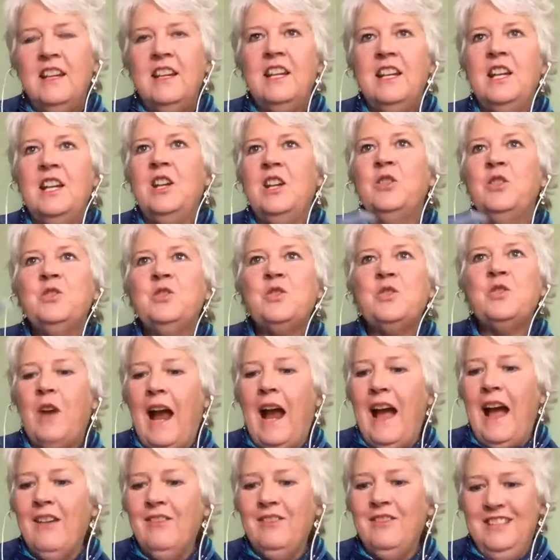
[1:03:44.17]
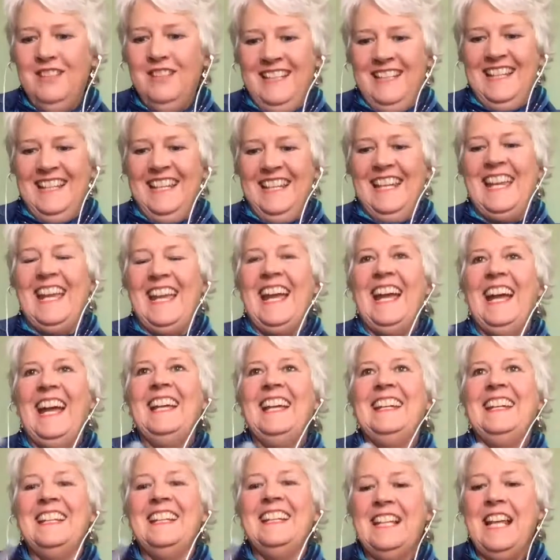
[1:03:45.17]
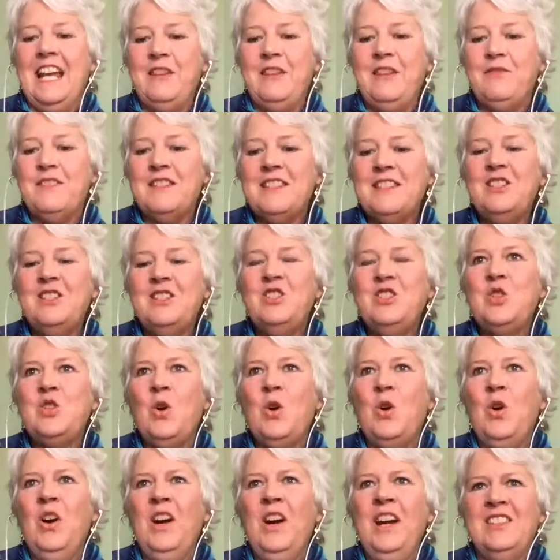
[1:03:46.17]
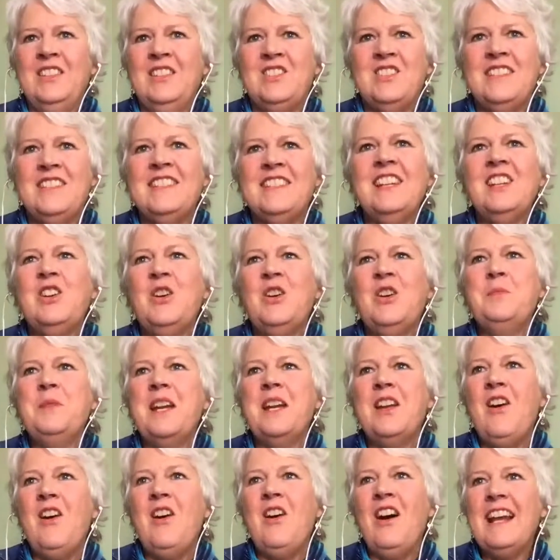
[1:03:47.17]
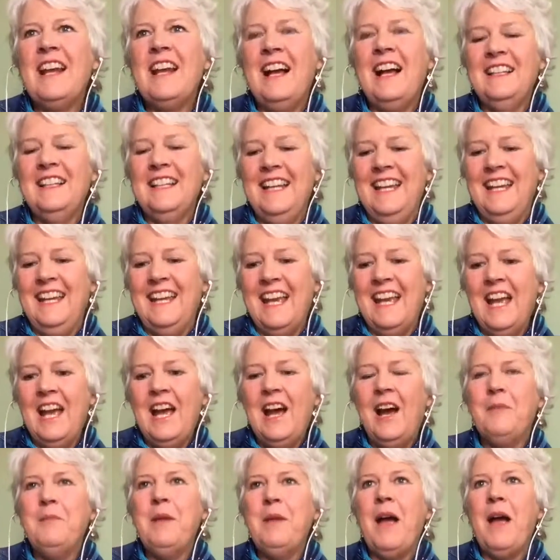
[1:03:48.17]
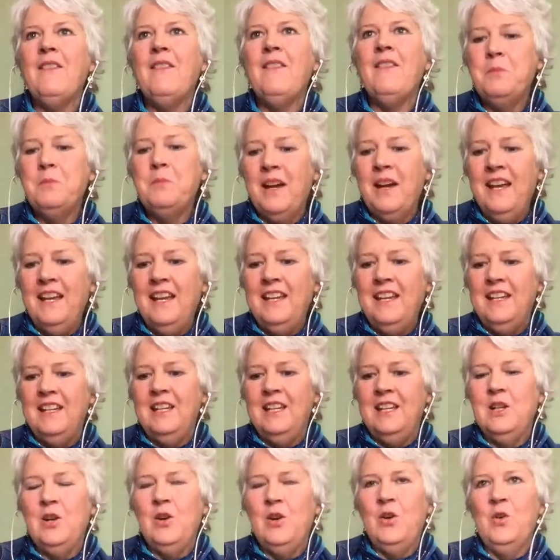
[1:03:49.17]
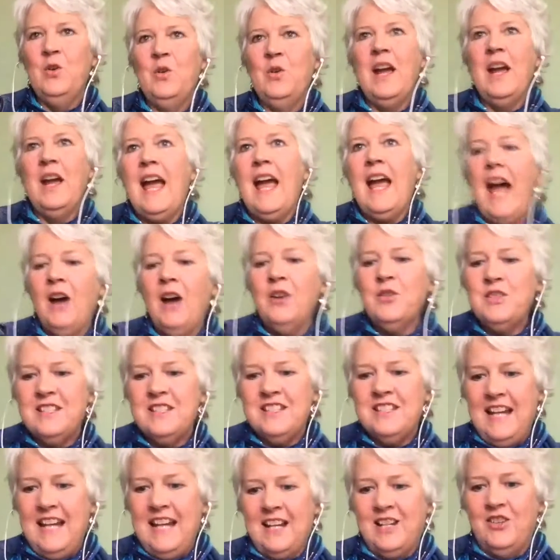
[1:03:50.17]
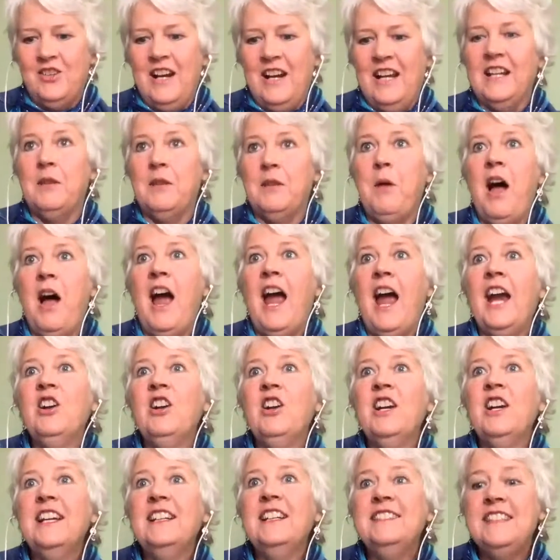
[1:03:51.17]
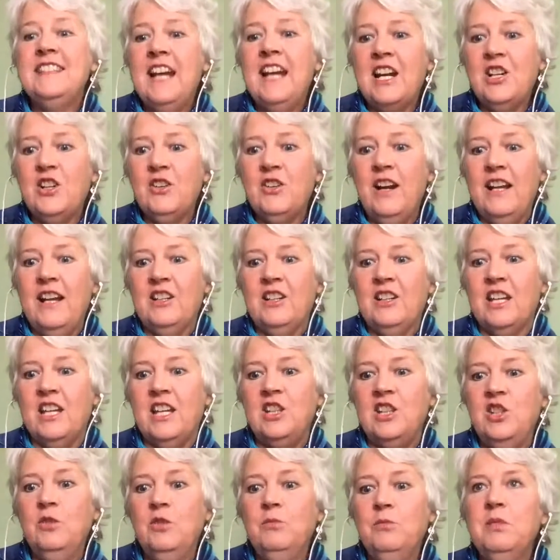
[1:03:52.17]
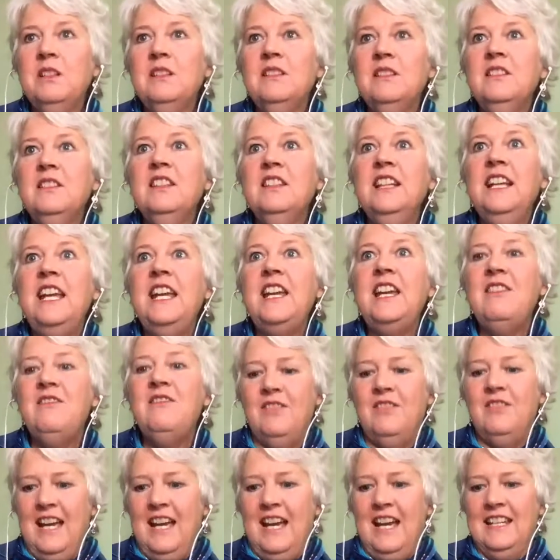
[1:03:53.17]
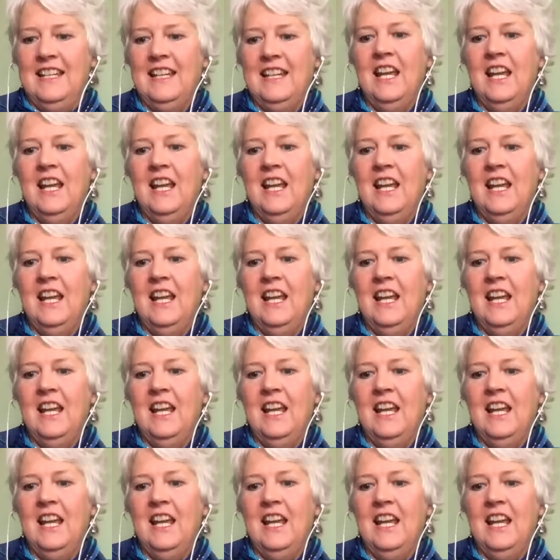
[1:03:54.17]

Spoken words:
you know, traveling again, and life is a joy. And she's like, oh my God, Ali, I'm having my, you know, house decorated. I'm hiring a decorator. Can you believe it?